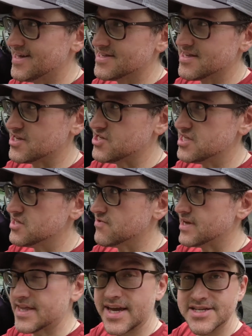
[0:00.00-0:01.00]
it's like just the
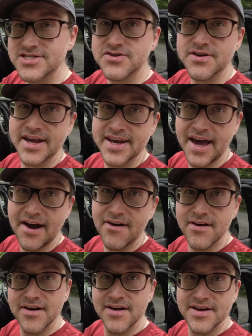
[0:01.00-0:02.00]
right texture right now
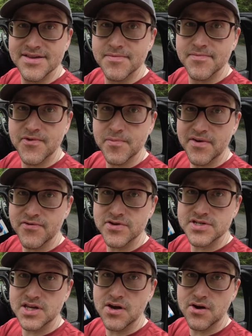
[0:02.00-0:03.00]
for my
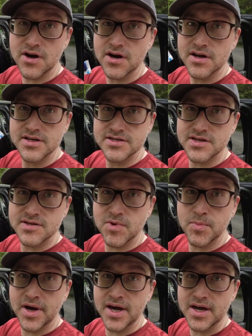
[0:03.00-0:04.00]
frozen yogurt. So this will
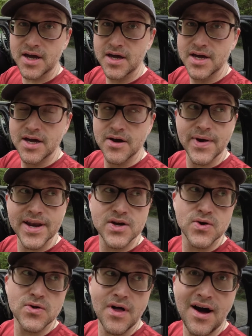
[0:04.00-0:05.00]
be my way to
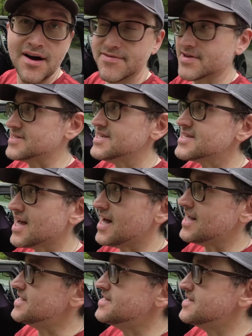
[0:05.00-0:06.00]
cool off, because it is
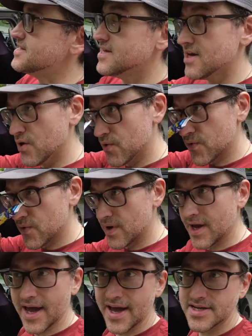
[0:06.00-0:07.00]
hot
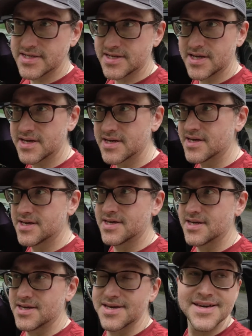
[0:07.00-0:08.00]
and
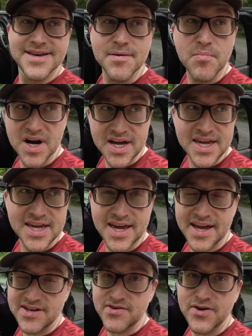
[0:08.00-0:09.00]
buggy
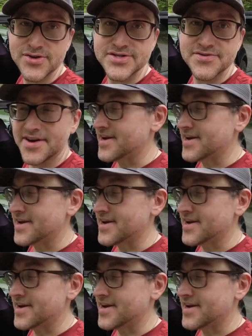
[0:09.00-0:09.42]
and gross